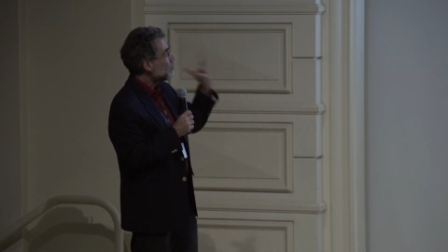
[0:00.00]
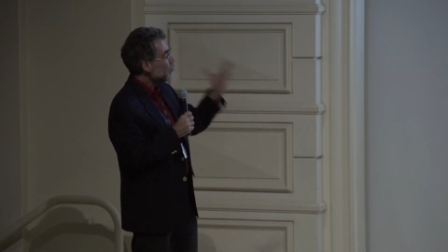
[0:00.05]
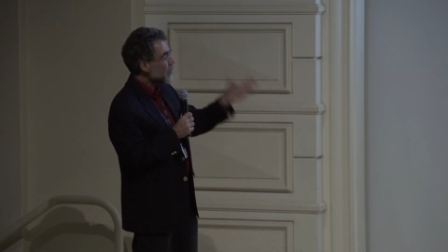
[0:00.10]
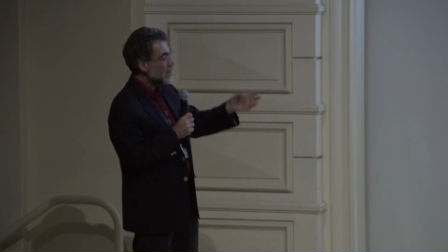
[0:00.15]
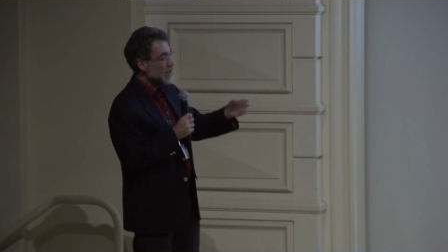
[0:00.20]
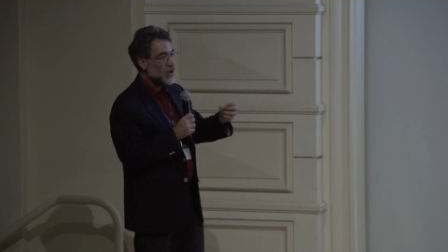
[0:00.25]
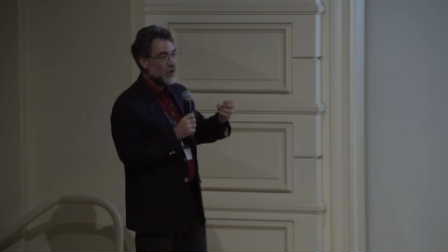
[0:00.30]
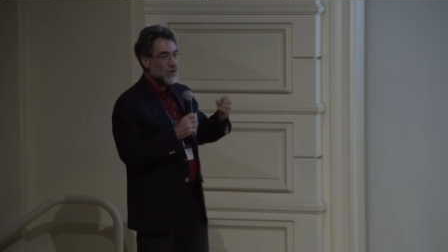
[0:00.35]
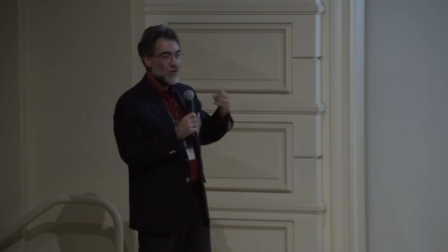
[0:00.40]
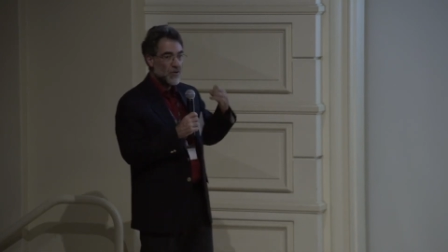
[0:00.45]

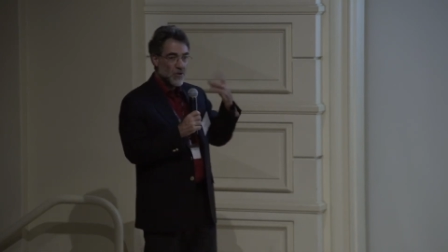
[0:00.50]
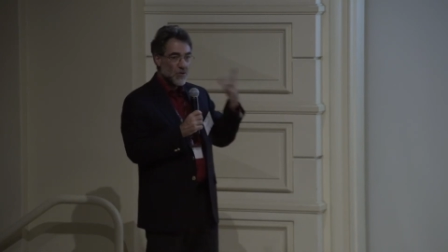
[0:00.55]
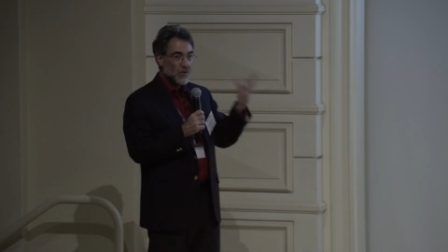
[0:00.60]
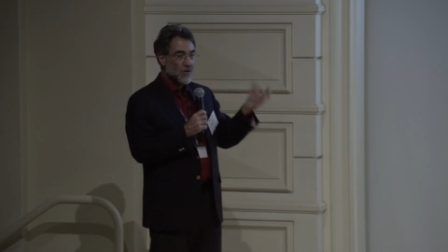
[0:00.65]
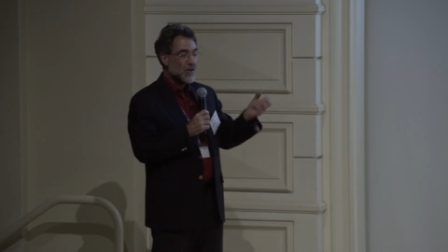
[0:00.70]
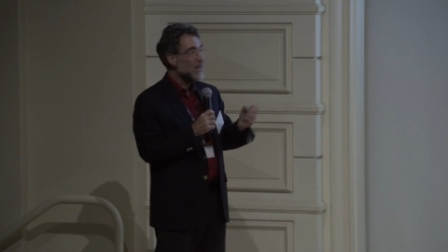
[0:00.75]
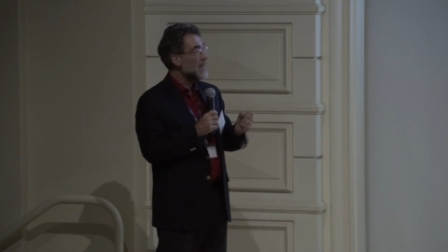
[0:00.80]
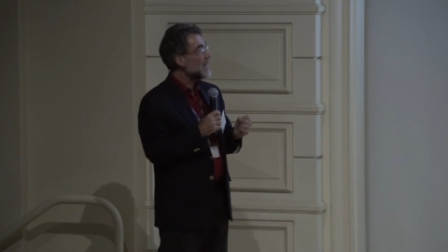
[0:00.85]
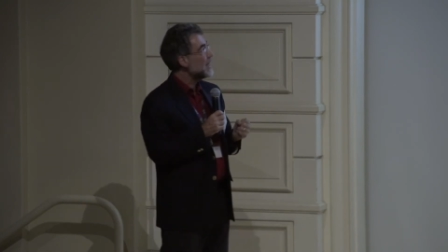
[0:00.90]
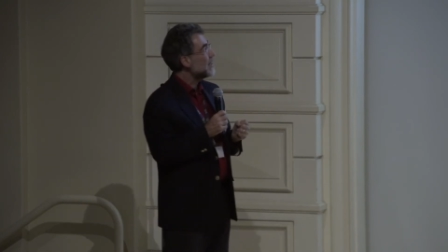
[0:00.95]

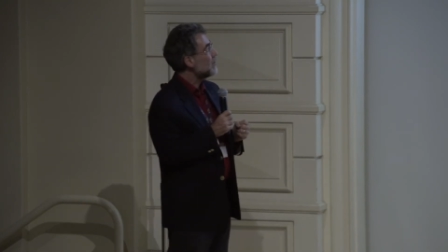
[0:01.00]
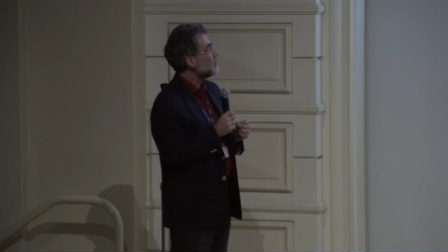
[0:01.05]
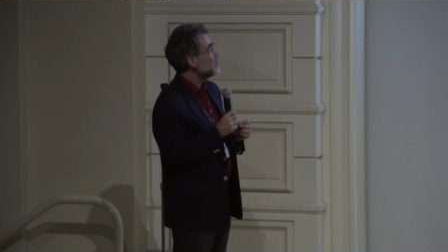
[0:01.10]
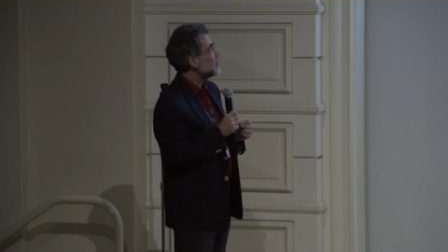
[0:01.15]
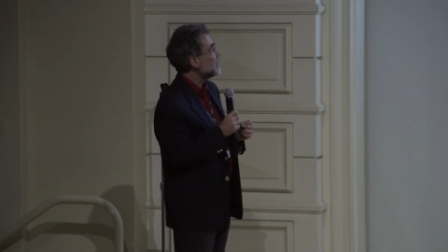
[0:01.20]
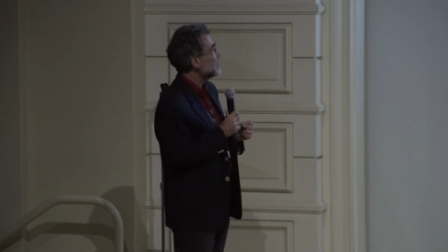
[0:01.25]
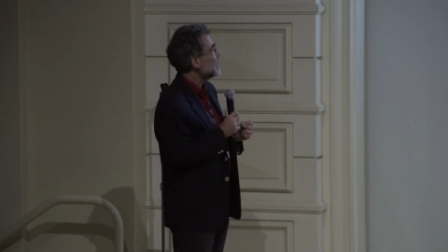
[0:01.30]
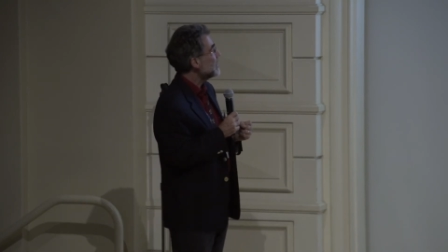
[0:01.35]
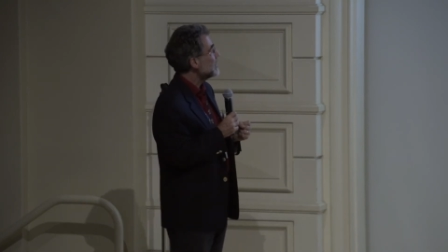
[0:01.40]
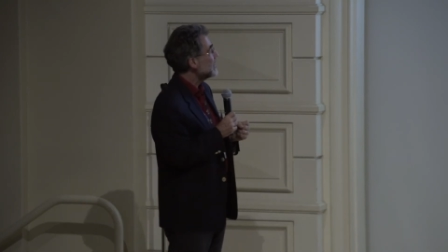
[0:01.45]
researchers, leaders
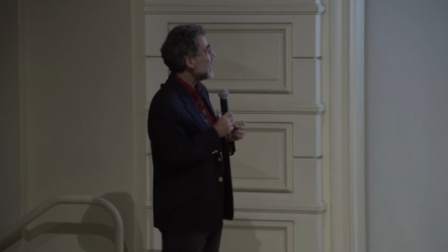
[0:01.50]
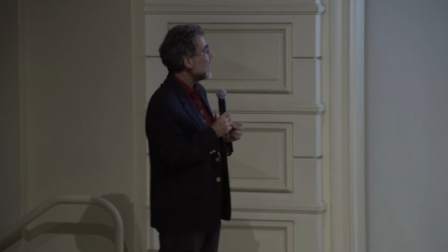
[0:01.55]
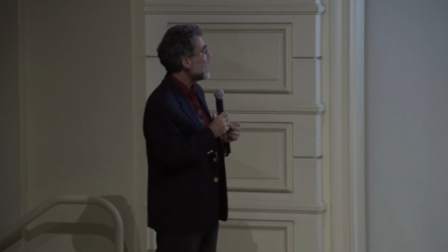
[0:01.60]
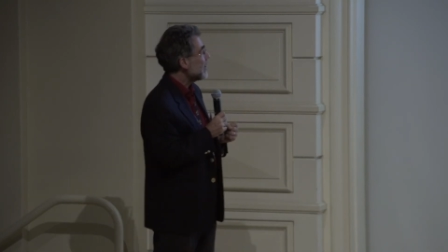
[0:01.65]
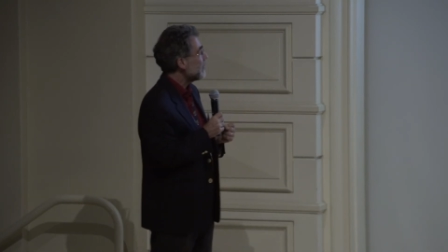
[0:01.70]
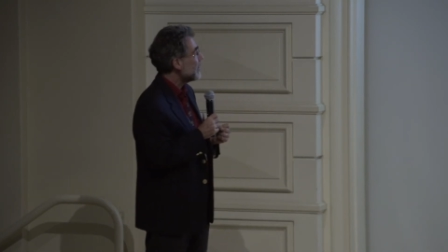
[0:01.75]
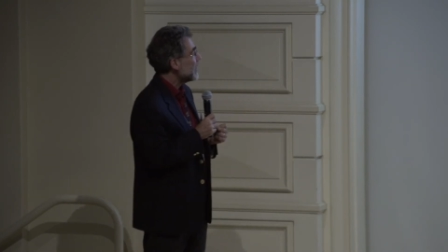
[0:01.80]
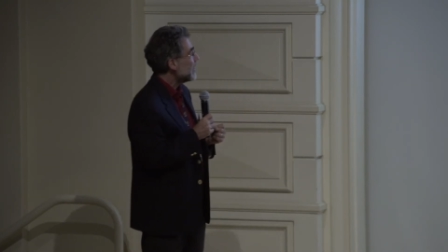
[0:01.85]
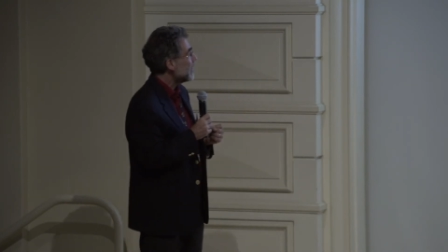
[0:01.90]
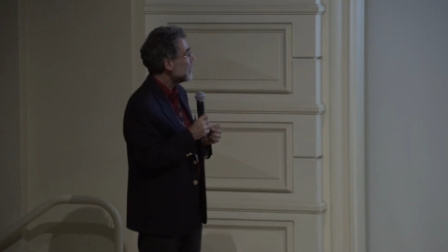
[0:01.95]
in this
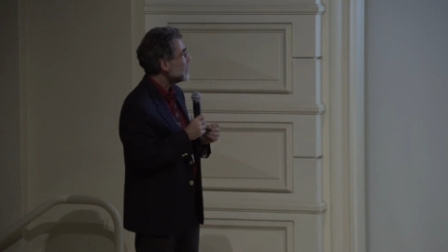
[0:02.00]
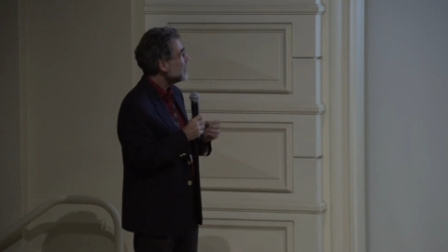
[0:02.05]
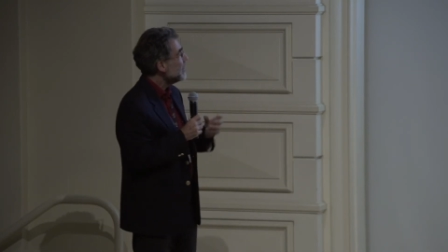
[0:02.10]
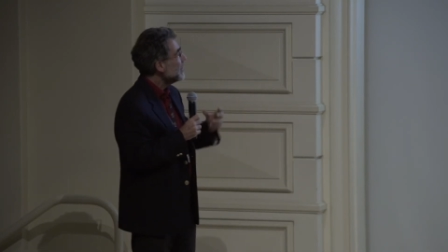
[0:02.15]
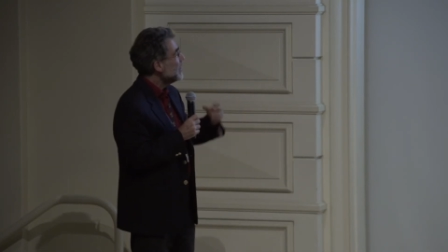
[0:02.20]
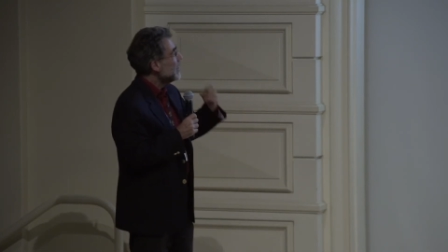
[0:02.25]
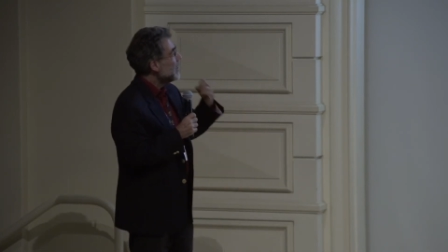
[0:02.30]
area,